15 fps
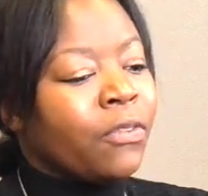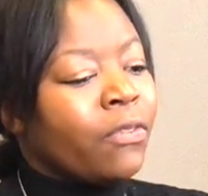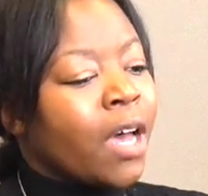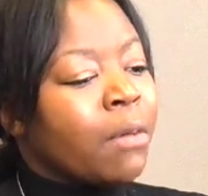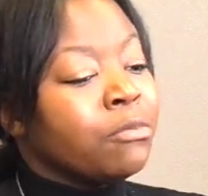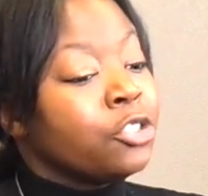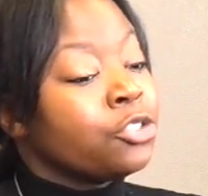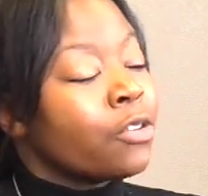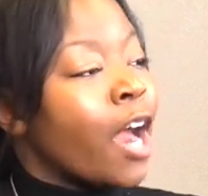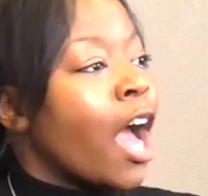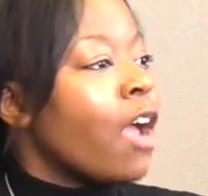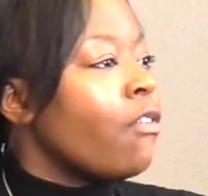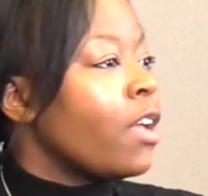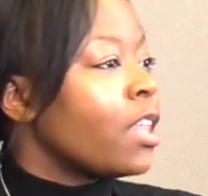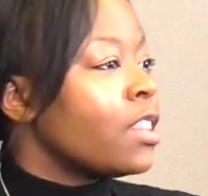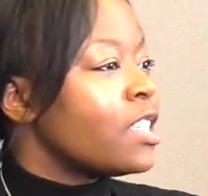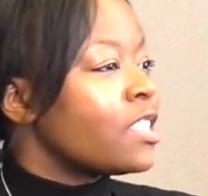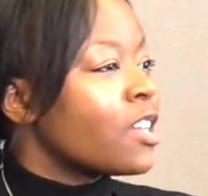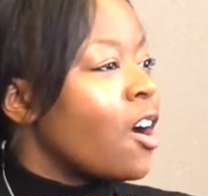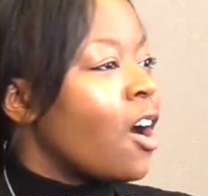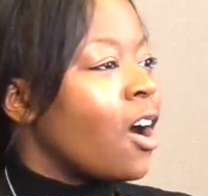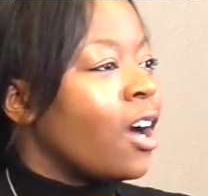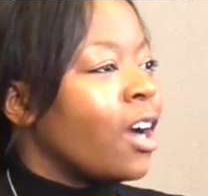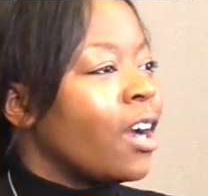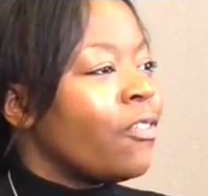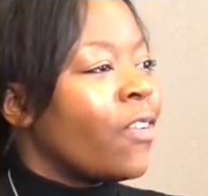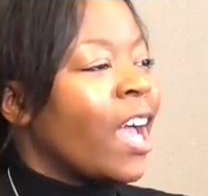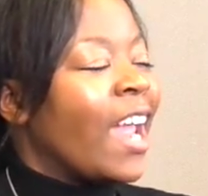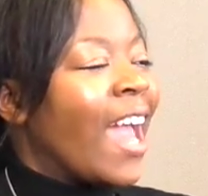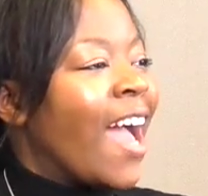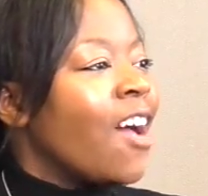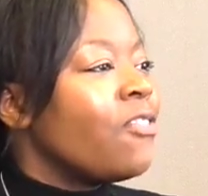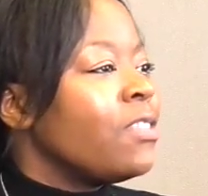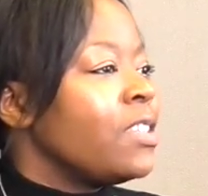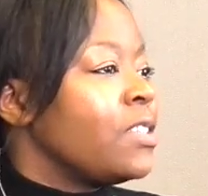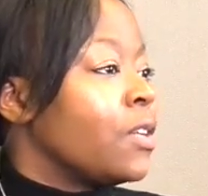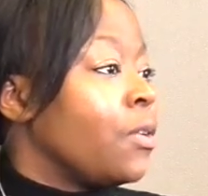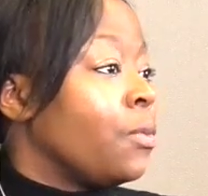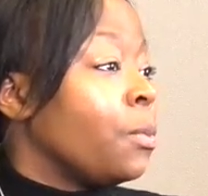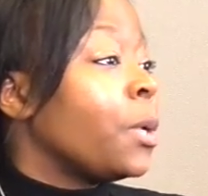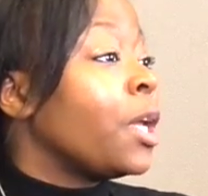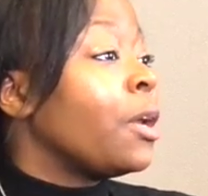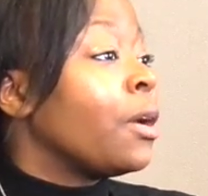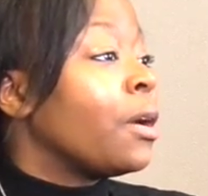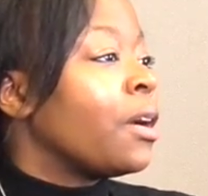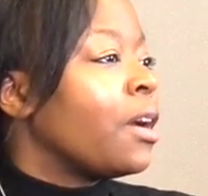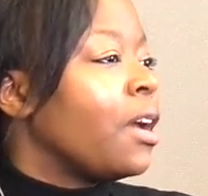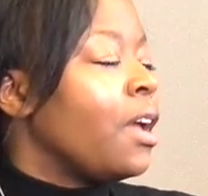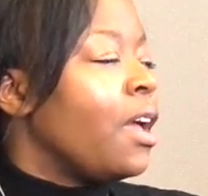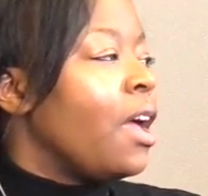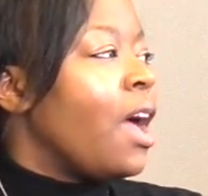if I'm driving this car, if I have this career,